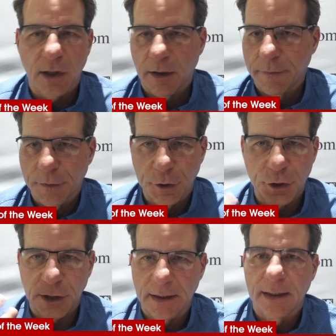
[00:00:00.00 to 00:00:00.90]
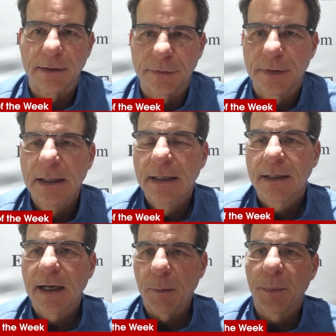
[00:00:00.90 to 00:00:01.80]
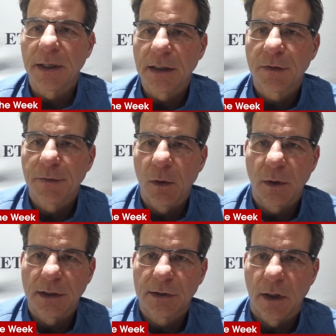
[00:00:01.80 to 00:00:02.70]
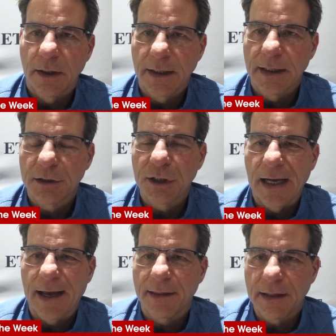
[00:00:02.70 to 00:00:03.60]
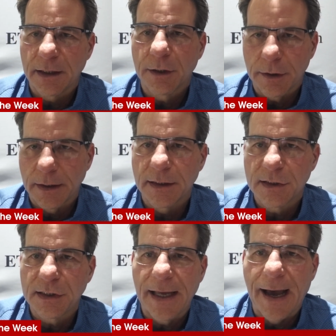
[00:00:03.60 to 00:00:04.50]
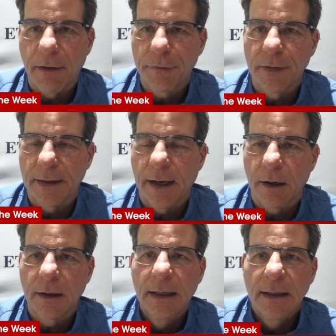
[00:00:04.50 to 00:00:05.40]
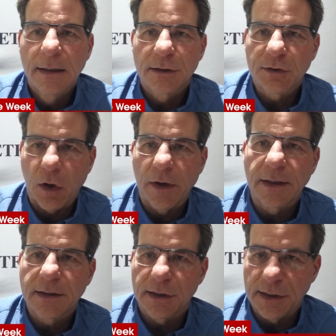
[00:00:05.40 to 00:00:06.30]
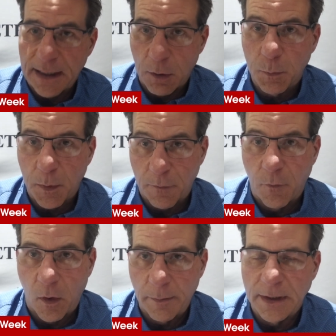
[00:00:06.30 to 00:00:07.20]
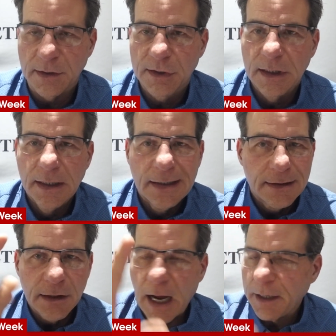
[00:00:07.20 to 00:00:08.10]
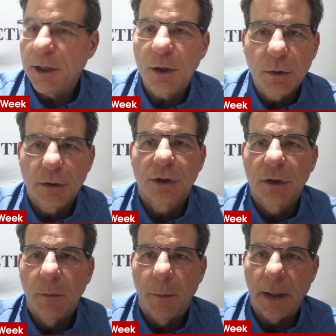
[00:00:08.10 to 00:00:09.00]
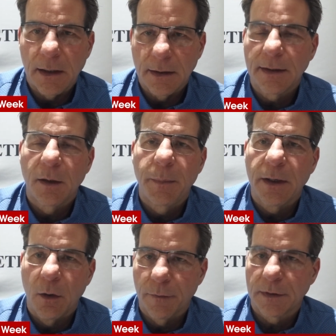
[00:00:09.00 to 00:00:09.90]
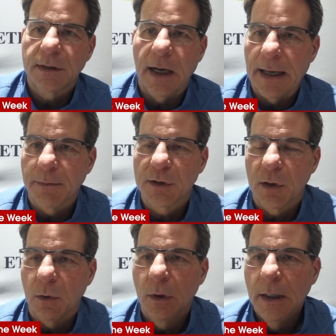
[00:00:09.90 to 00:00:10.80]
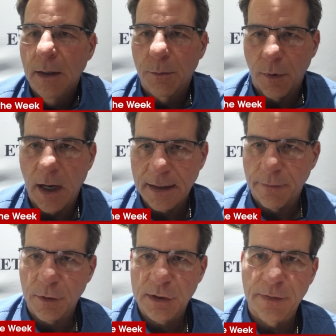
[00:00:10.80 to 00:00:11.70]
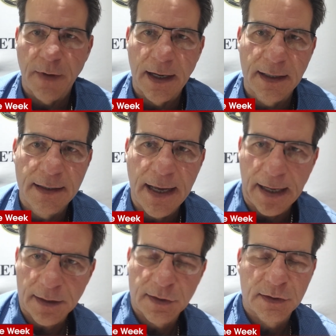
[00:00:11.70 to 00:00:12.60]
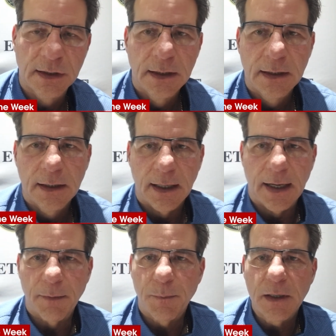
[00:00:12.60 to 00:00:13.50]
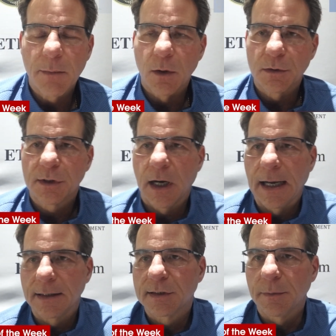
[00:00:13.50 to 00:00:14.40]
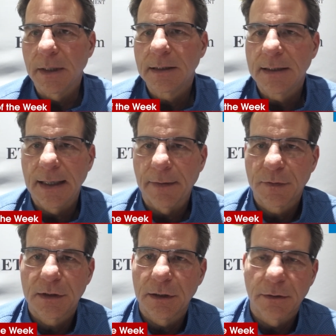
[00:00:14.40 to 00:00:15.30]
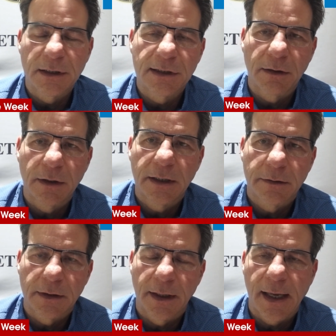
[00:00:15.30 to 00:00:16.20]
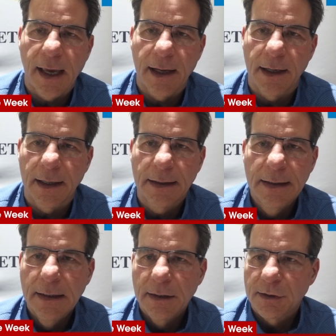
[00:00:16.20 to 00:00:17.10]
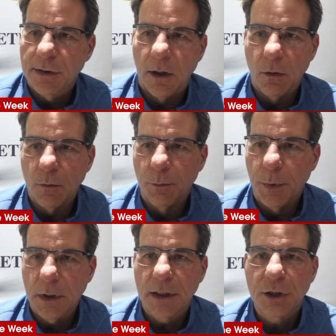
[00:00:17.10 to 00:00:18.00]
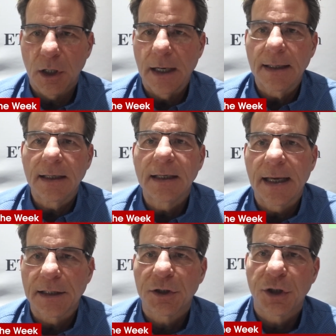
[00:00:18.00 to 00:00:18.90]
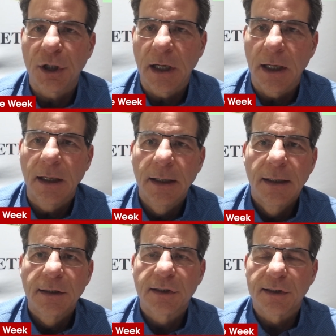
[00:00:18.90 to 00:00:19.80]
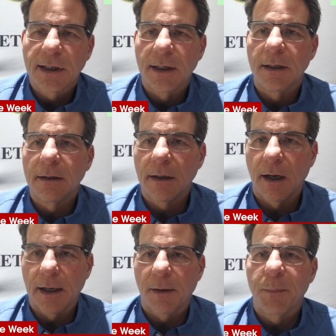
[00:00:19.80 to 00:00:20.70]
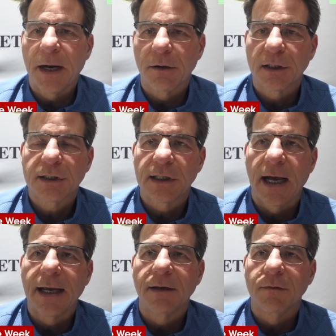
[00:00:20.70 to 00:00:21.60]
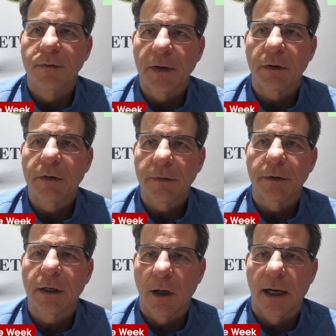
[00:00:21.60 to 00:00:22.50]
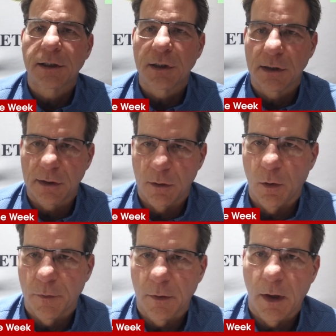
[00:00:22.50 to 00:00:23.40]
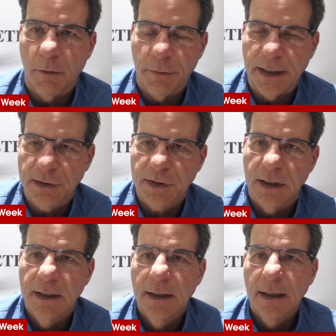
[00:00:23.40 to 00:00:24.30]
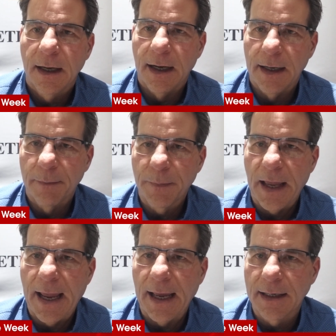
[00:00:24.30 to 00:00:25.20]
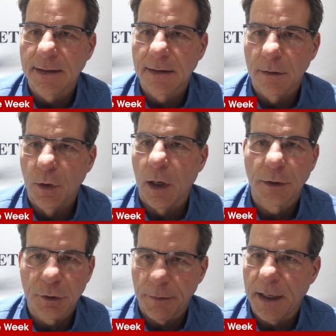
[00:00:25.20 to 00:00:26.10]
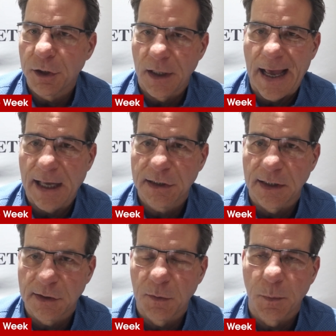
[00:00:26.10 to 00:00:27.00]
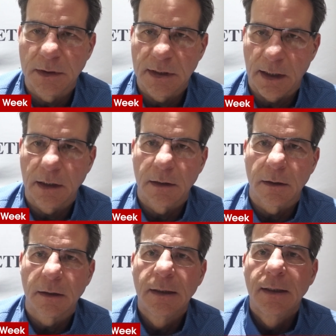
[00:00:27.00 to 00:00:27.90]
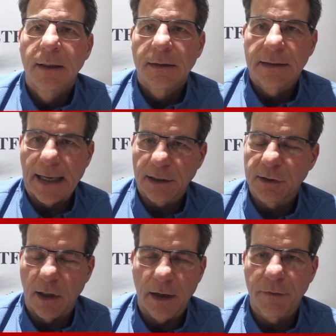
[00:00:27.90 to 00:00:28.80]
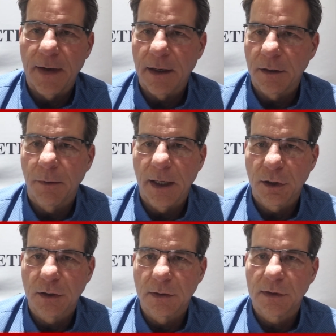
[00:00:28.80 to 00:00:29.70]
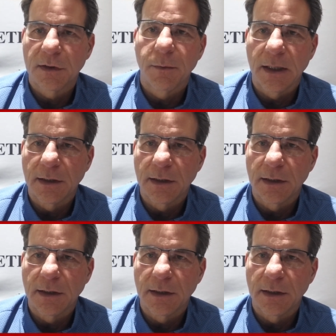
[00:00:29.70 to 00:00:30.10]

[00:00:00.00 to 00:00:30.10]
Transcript: our version of companies focused on ESG. I think you're going to see alpha there, starting to see outperformance. Not huge, but a little bit over time. So broad diversified index. BMO's got some ETF series out here in Canada. So bullish on ESG, still on a bearish side, very, very cautious on overall risk. And long duration assets in particular, tech stock valuations to me